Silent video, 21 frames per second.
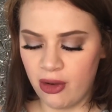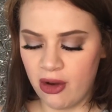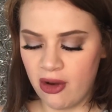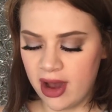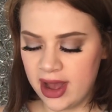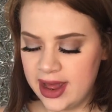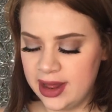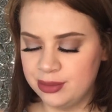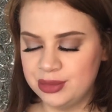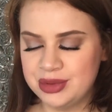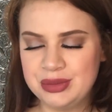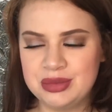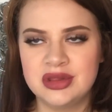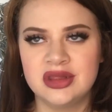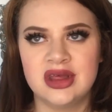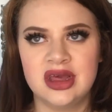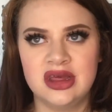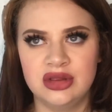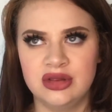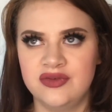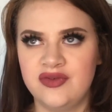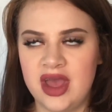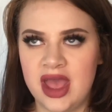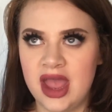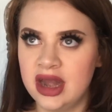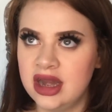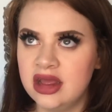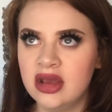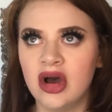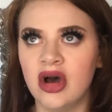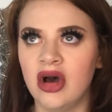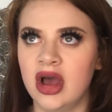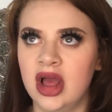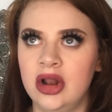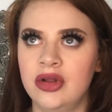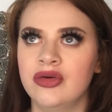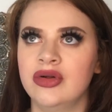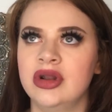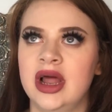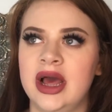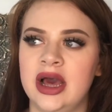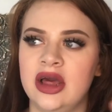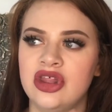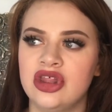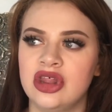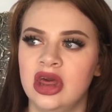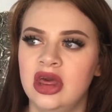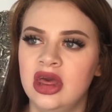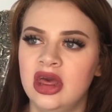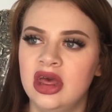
I am obsessed with any Eyelaw lash.